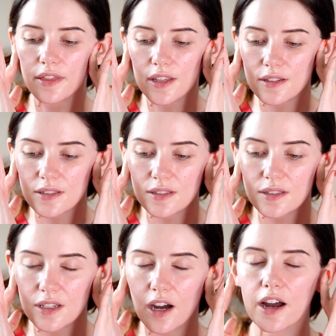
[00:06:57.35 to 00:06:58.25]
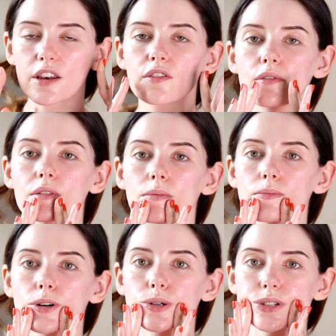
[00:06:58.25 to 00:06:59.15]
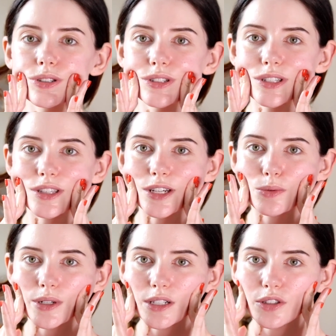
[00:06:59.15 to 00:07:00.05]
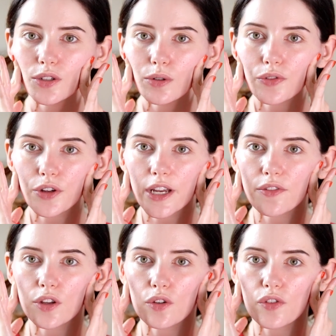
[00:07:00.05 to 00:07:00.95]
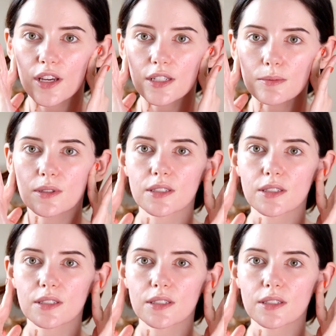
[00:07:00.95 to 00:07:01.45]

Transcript: this is the kind of motions that they will do if they're giving you a face